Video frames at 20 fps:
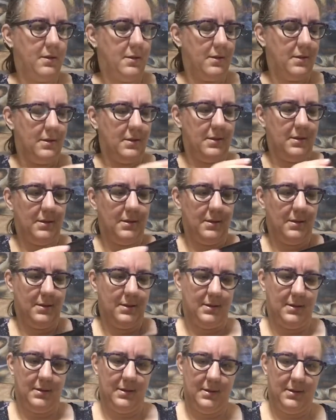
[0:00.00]

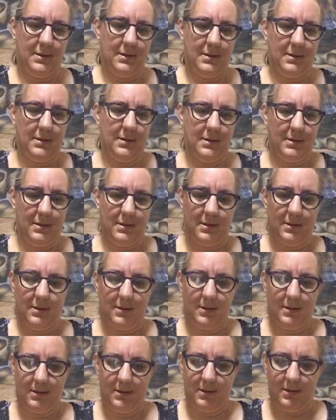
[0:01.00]

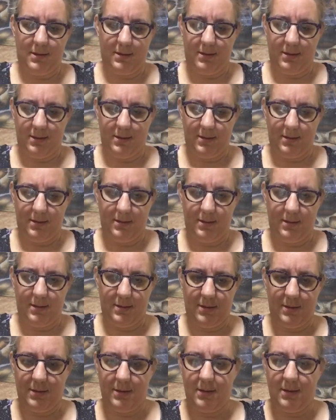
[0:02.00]

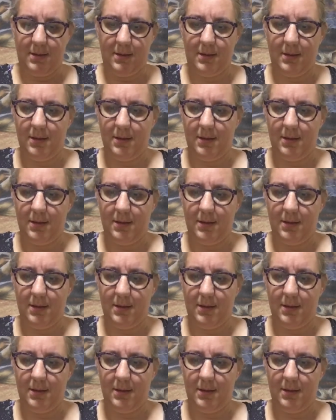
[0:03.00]
(no one is talking)